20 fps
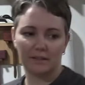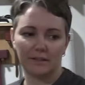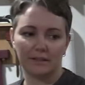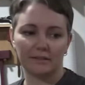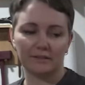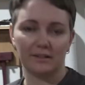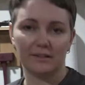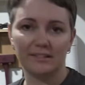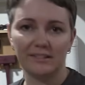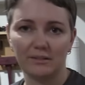
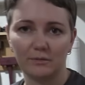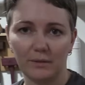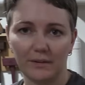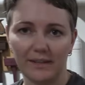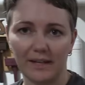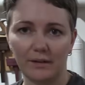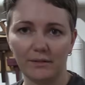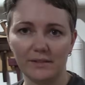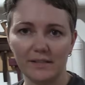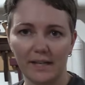clear. So this is
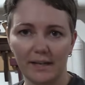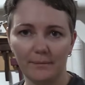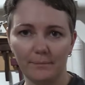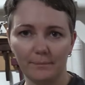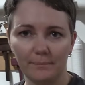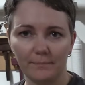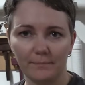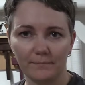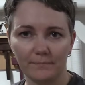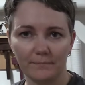without
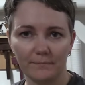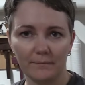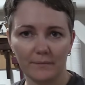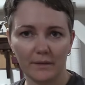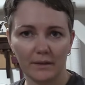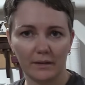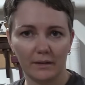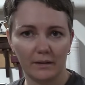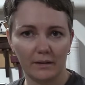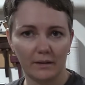tape,
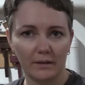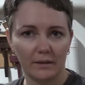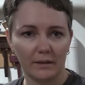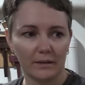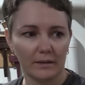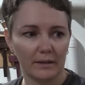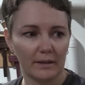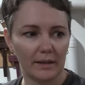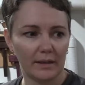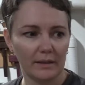
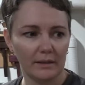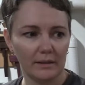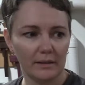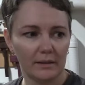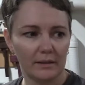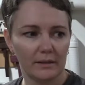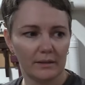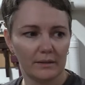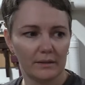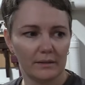okay?
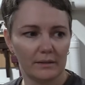